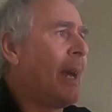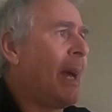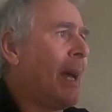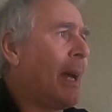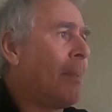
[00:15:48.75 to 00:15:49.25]

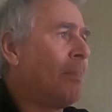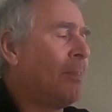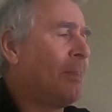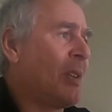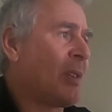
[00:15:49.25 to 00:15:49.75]
at
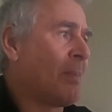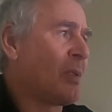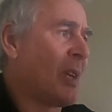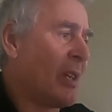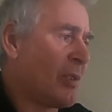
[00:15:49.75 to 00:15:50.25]
some
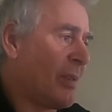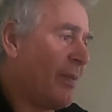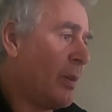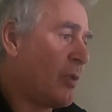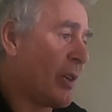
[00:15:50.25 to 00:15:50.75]
stage in the
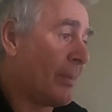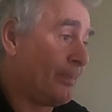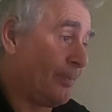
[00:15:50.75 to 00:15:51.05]
future,